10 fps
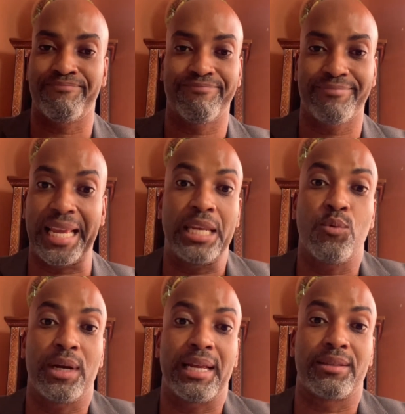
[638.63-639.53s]

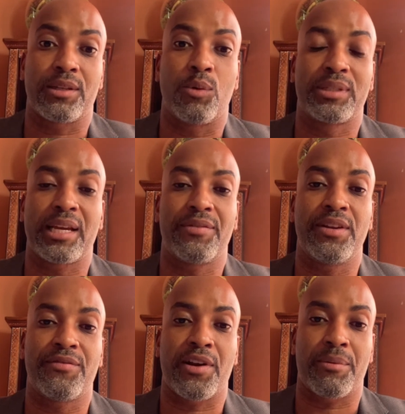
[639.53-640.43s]
anyone else outside of the
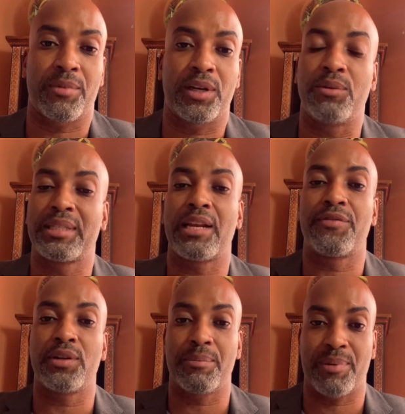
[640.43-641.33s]
environment, outside of
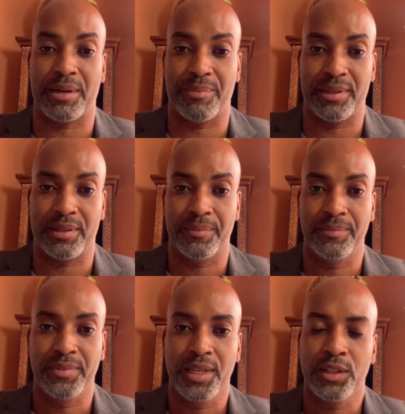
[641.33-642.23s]
your department.
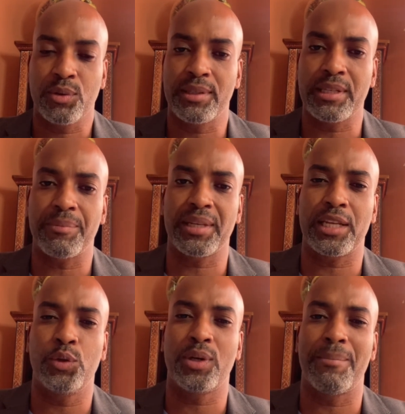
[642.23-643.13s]
So it's something
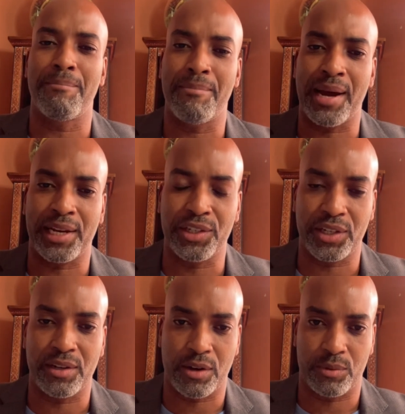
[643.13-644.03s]
that you can manage
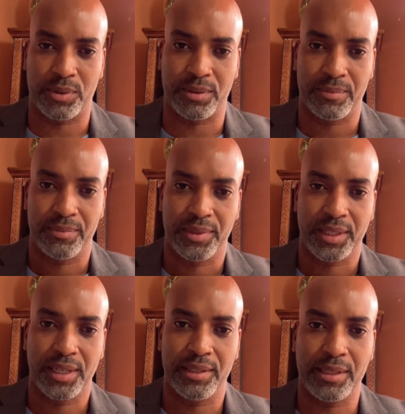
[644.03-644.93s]
in-house.
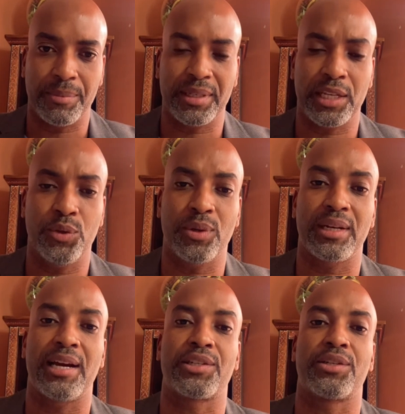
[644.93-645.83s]
It's something that you can
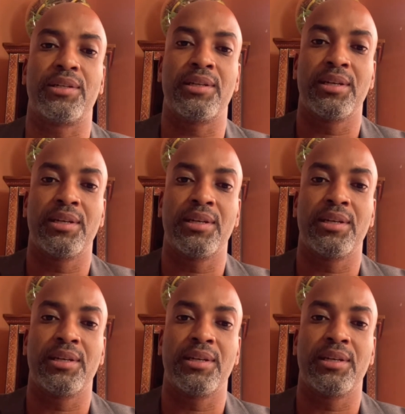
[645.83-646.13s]
actually